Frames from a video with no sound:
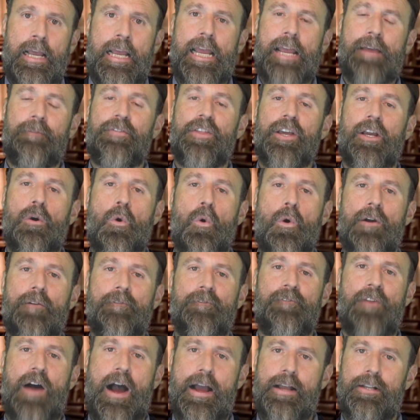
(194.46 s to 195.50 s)
If the
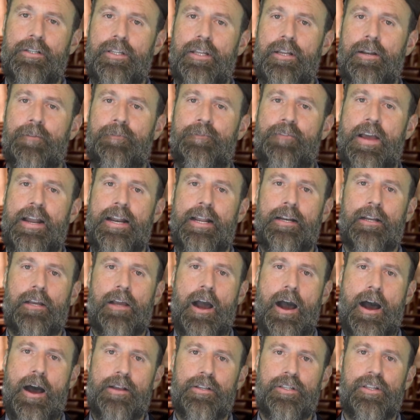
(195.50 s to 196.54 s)
court finds the defendant
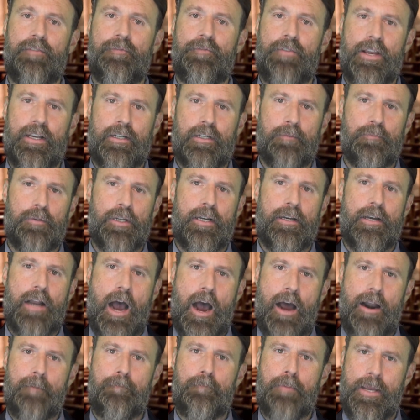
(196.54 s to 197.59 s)
caused the victim to
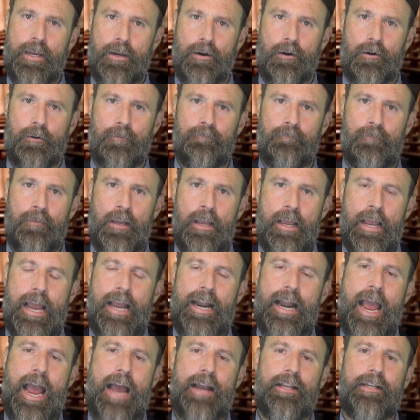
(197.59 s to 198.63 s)
not appear
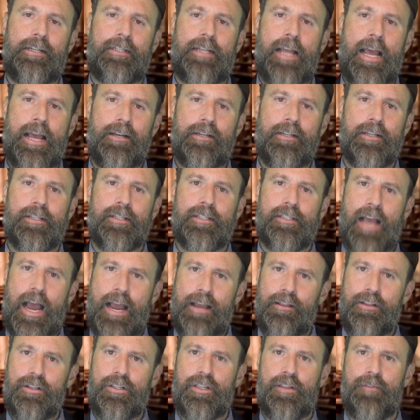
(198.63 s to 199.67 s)
and had intent to
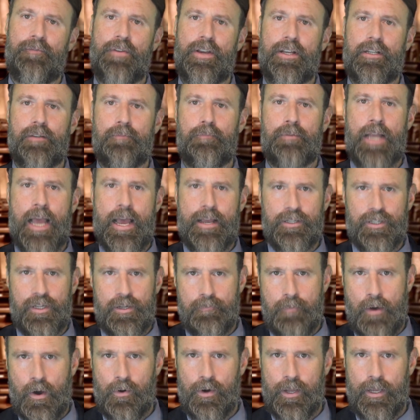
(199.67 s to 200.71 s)
silence the victim
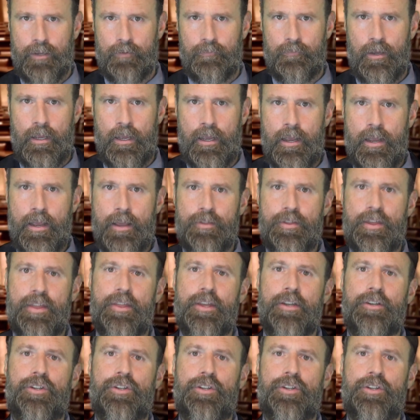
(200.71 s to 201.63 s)
testimony, then the